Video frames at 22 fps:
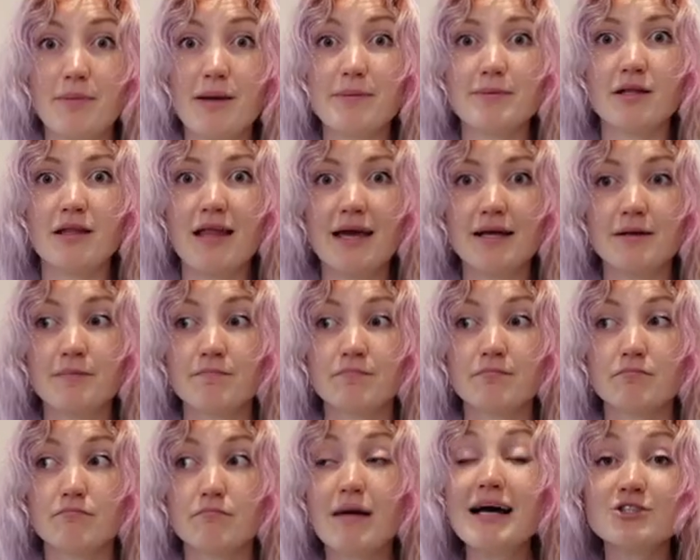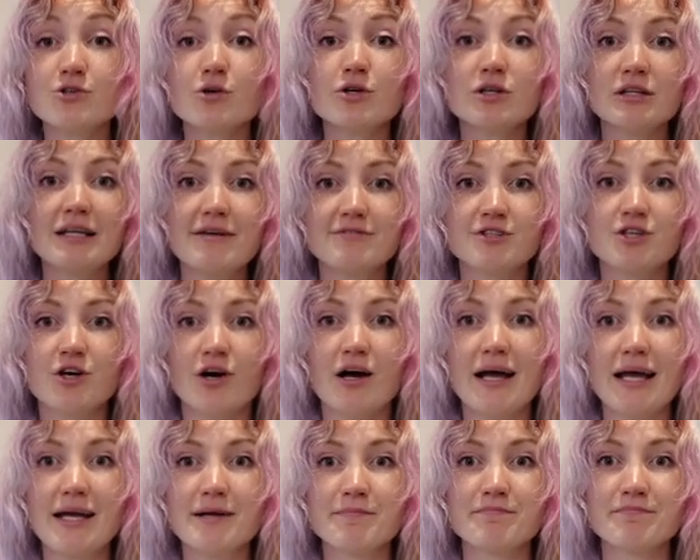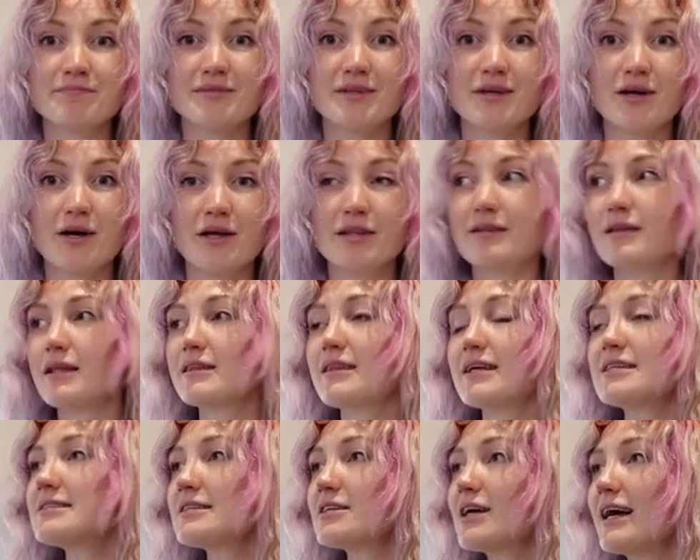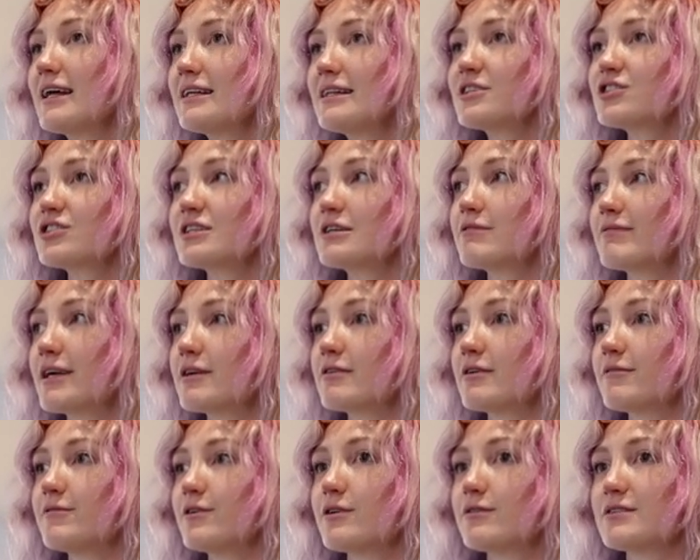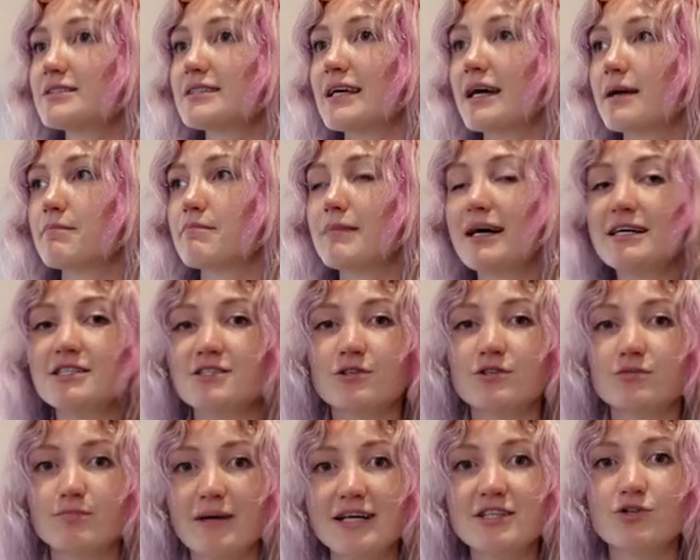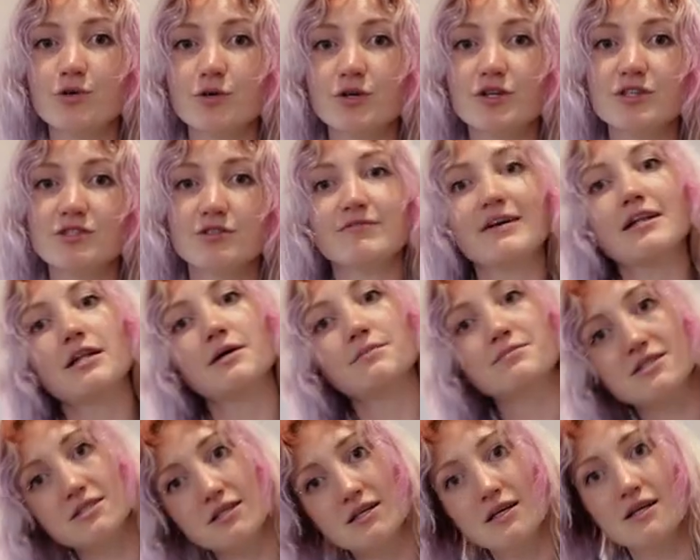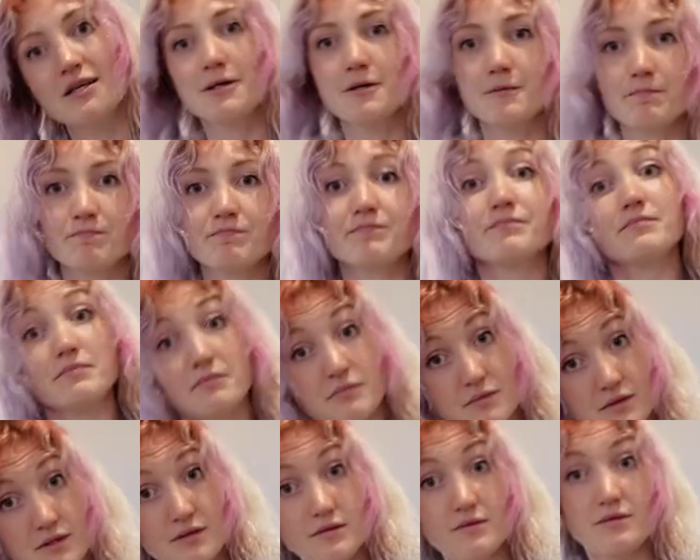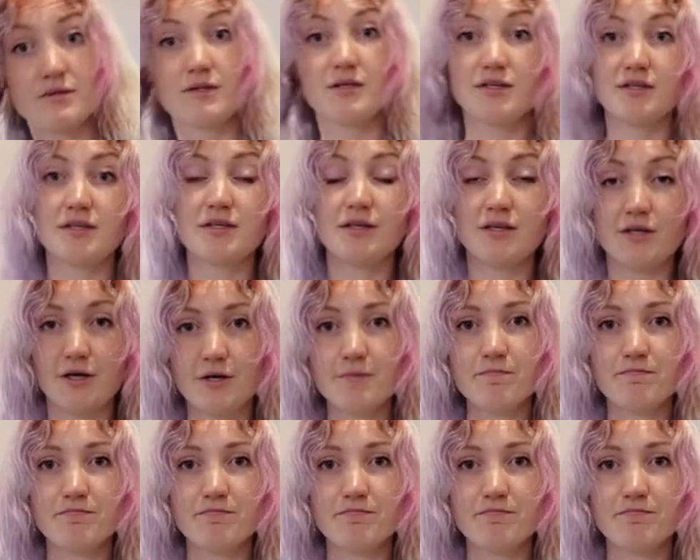People are like, my daughter left crying. I literally read a review that was like, my daughter developed, you know,